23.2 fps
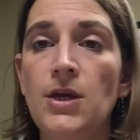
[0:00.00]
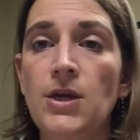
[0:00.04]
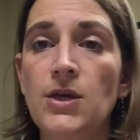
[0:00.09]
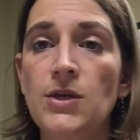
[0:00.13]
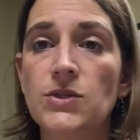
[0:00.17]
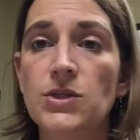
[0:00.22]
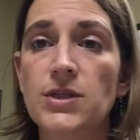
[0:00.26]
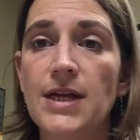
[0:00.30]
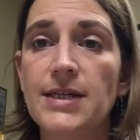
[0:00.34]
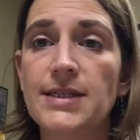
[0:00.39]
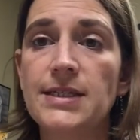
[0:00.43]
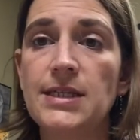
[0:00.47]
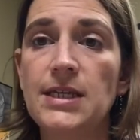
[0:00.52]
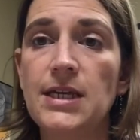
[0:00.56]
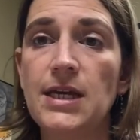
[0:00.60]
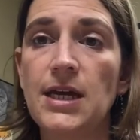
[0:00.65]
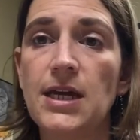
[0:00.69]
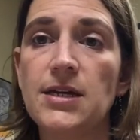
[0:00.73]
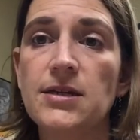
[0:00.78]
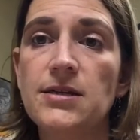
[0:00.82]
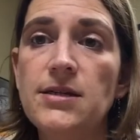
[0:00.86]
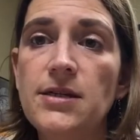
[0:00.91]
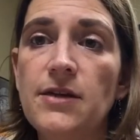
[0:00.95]
So that's the
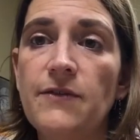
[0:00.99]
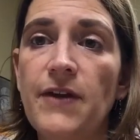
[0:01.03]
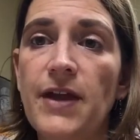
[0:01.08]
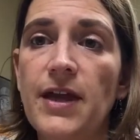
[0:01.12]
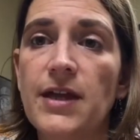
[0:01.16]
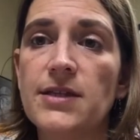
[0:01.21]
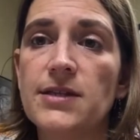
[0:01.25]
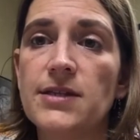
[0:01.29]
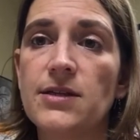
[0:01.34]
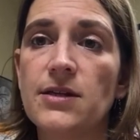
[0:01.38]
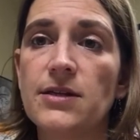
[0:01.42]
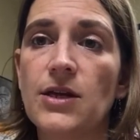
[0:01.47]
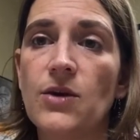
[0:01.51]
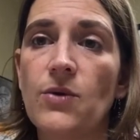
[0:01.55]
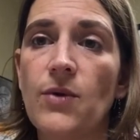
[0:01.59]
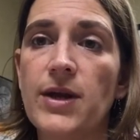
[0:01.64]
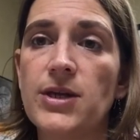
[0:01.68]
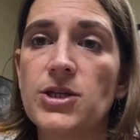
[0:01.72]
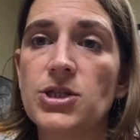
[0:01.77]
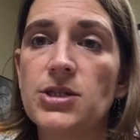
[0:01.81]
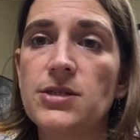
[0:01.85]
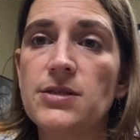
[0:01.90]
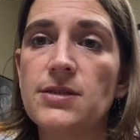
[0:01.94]
end of hands-on
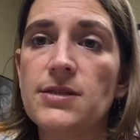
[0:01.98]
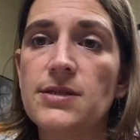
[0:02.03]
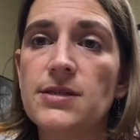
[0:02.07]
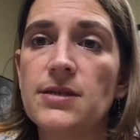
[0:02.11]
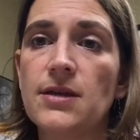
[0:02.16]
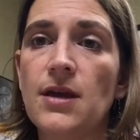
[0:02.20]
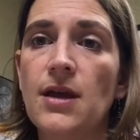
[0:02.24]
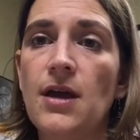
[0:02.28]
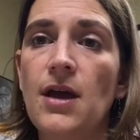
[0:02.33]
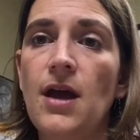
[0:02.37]
equations.